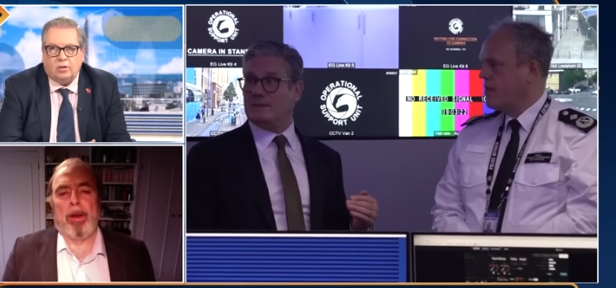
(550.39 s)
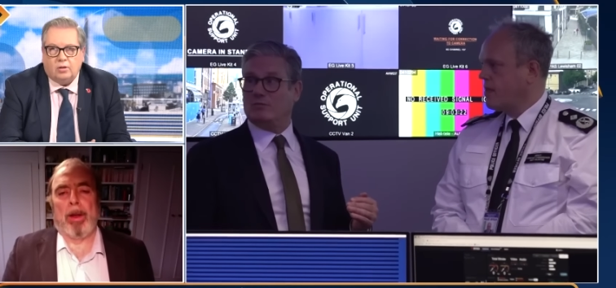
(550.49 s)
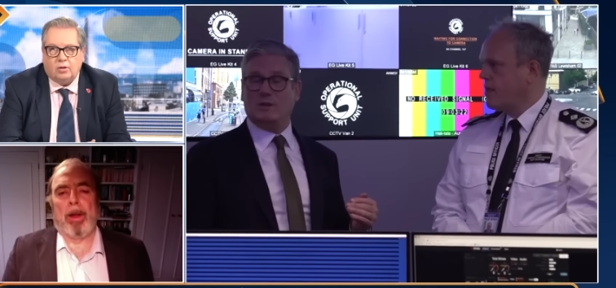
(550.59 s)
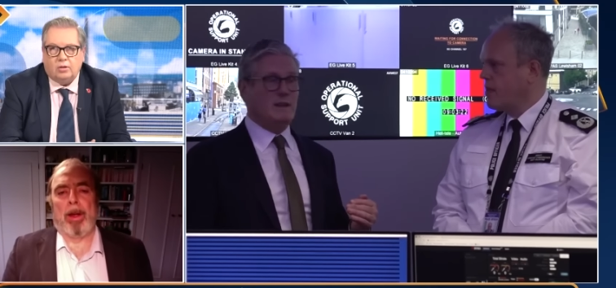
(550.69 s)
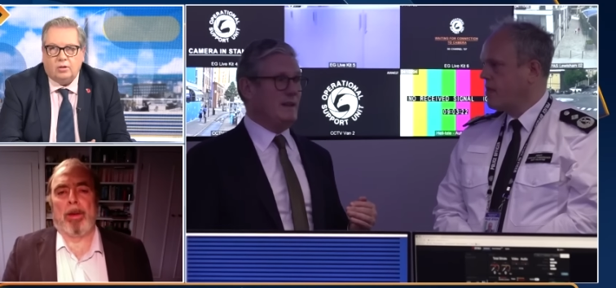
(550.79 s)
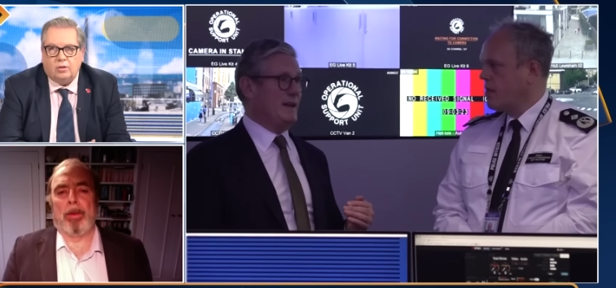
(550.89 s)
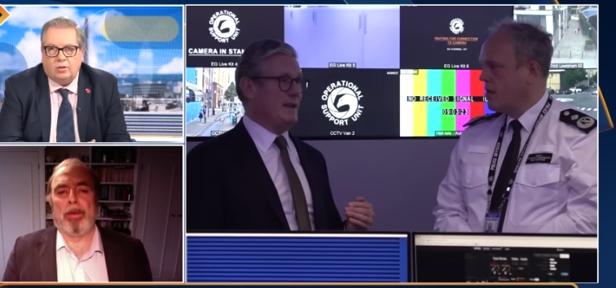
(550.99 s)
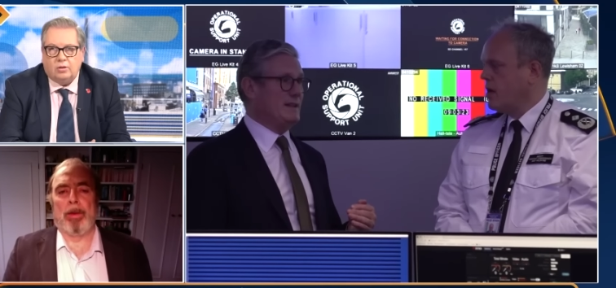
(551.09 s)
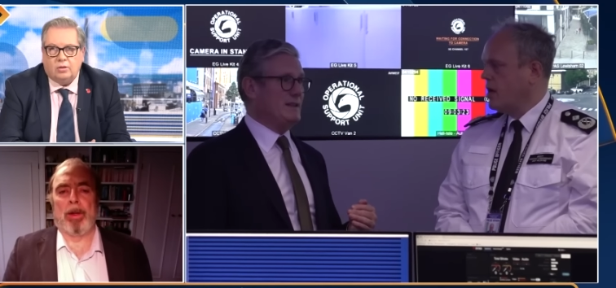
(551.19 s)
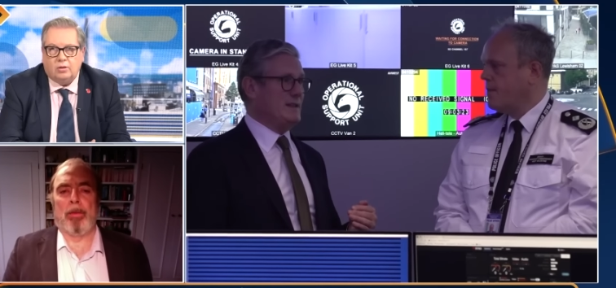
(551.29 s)
Speaker 1: Uh,
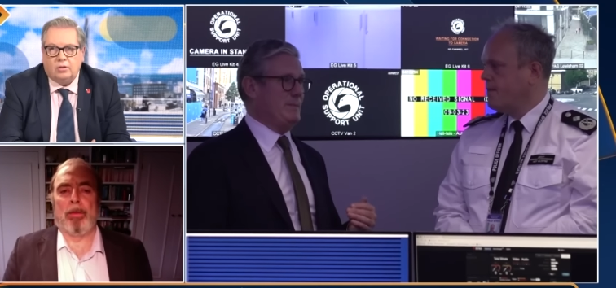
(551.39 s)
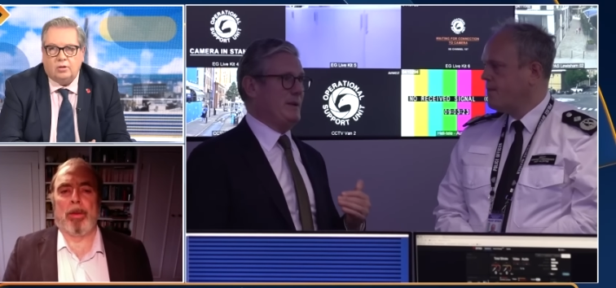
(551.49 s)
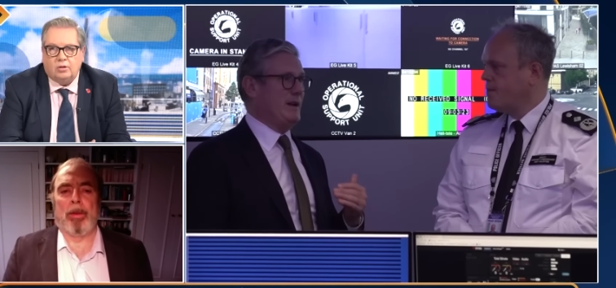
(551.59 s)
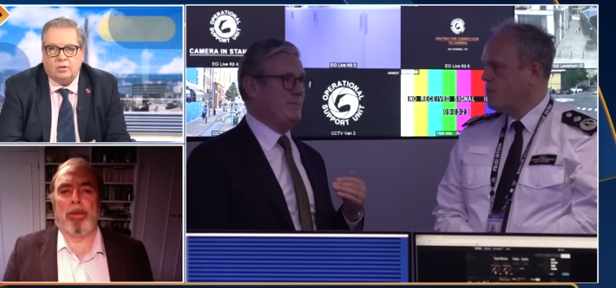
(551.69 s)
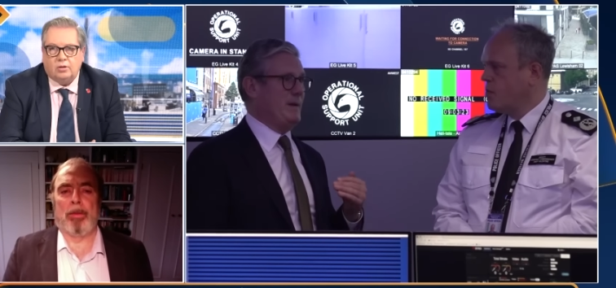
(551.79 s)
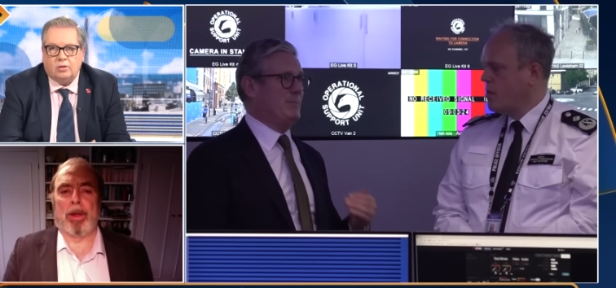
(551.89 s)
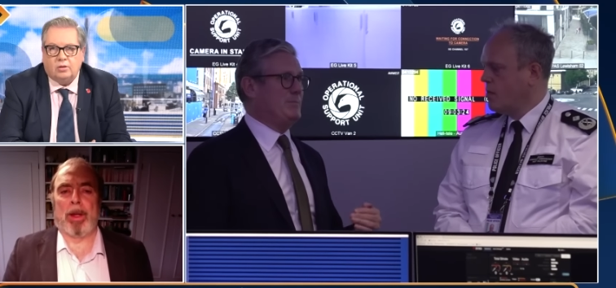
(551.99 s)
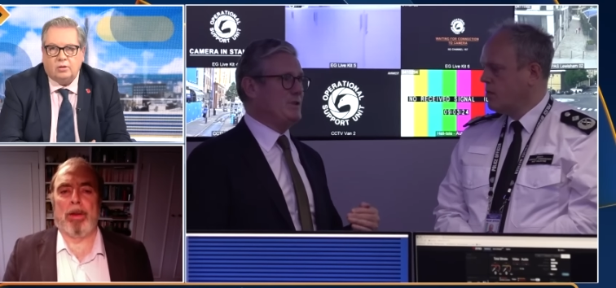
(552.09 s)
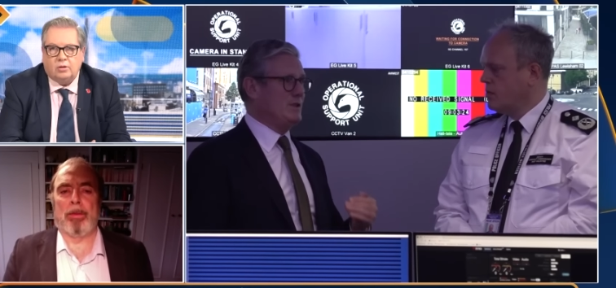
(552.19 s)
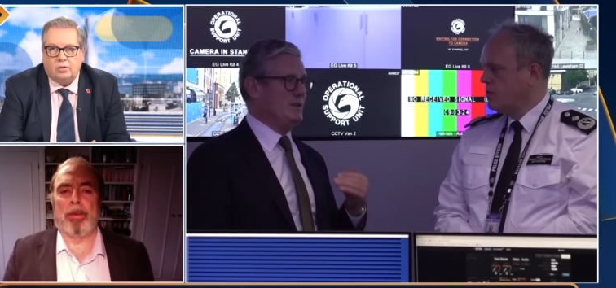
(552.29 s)
increasingly, it's, it is the
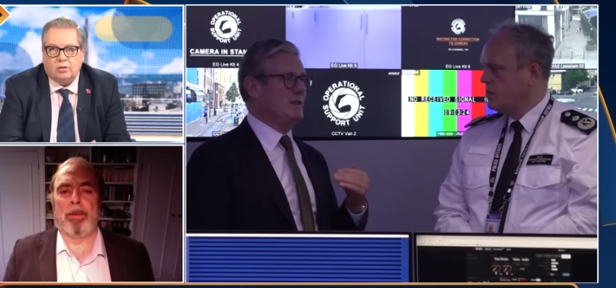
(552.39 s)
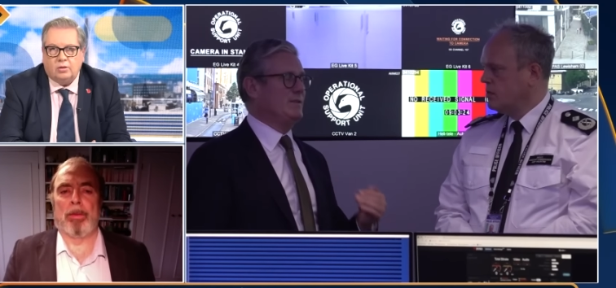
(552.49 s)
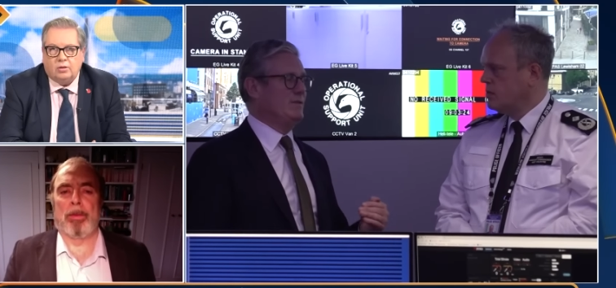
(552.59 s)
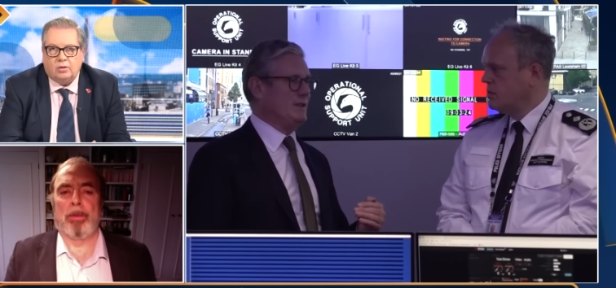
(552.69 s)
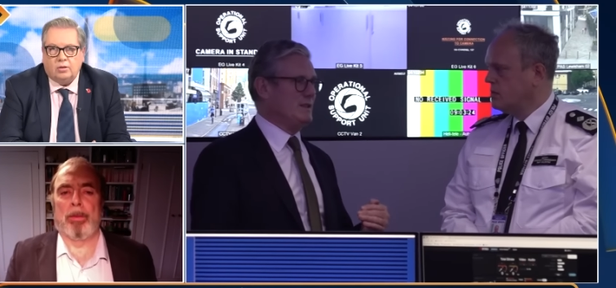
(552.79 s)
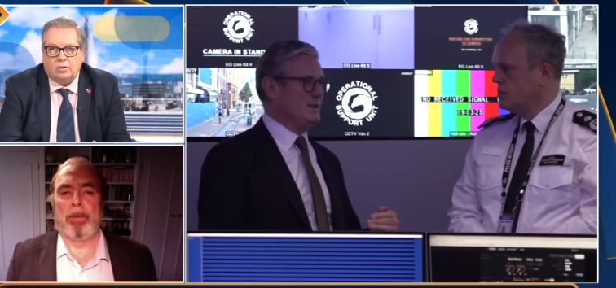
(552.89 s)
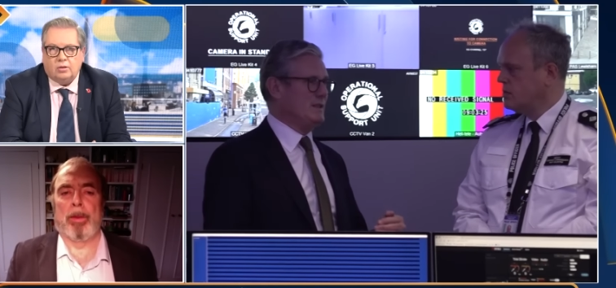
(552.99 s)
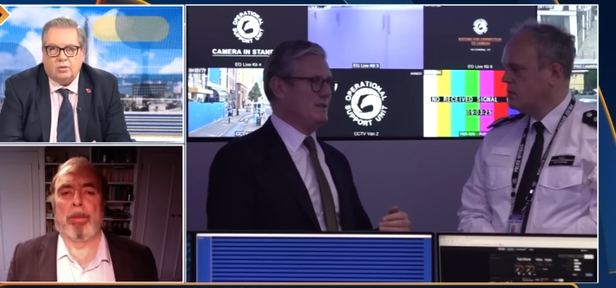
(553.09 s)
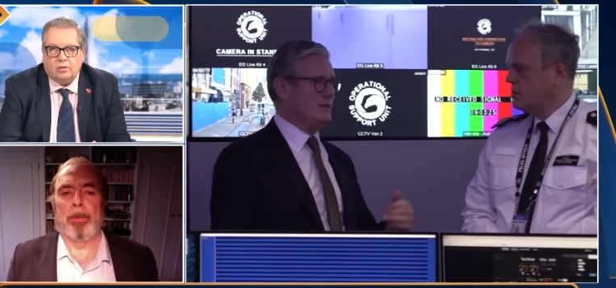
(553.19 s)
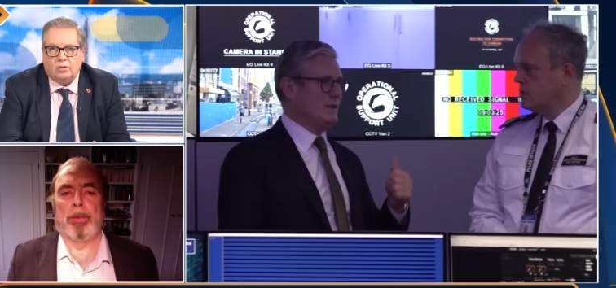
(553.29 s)
case that there's an awful
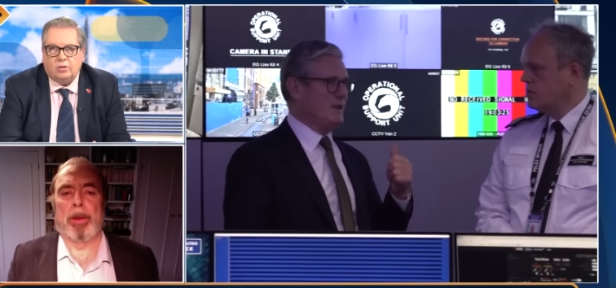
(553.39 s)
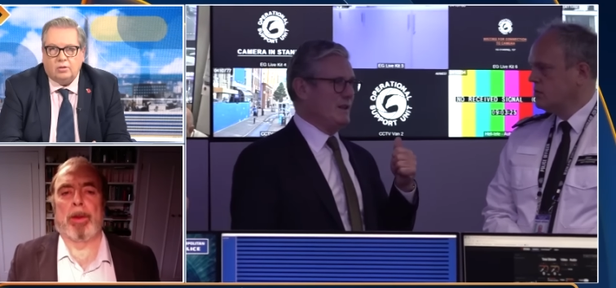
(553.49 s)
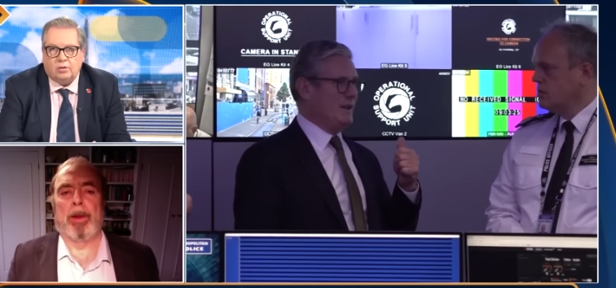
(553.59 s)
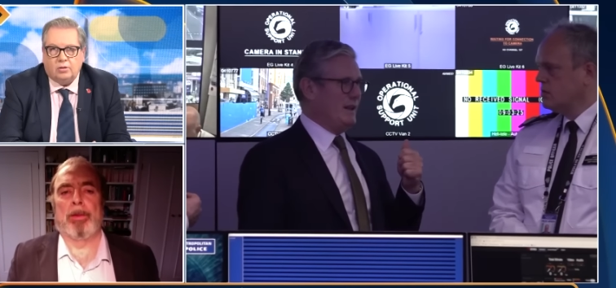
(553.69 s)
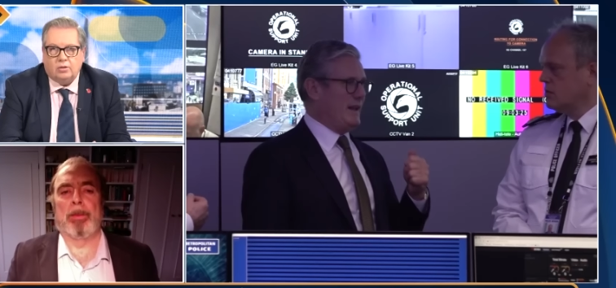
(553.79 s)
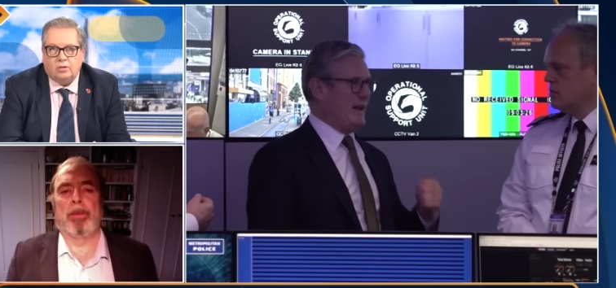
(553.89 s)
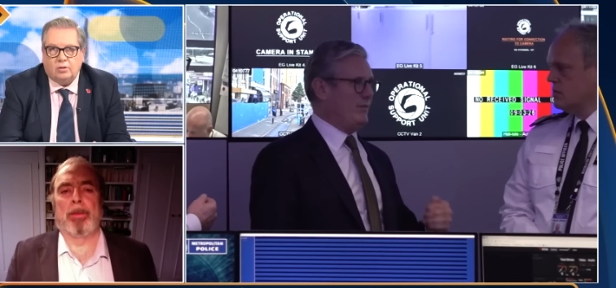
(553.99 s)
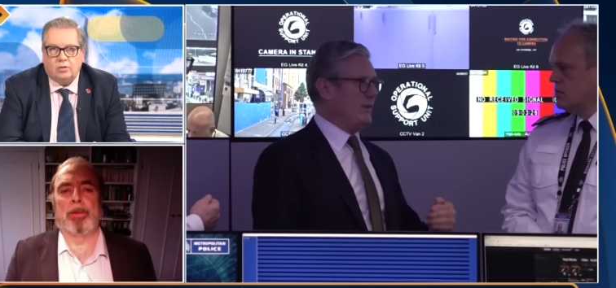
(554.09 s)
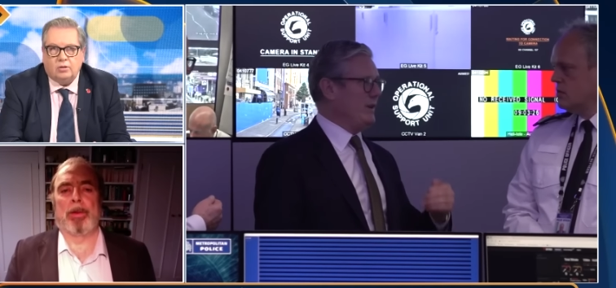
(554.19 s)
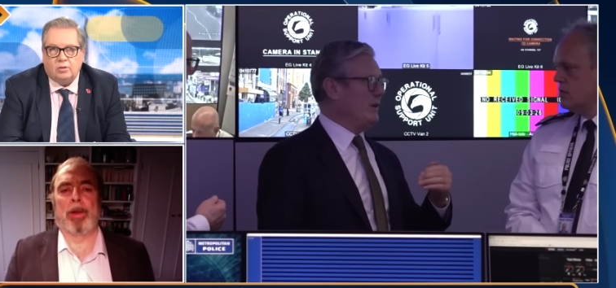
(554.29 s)
lot more speculation
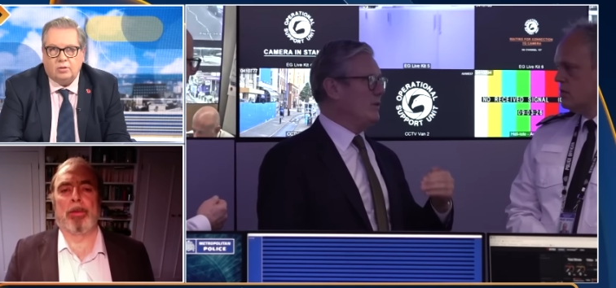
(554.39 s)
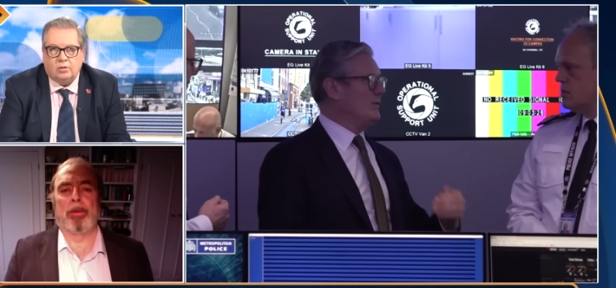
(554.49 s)
before trials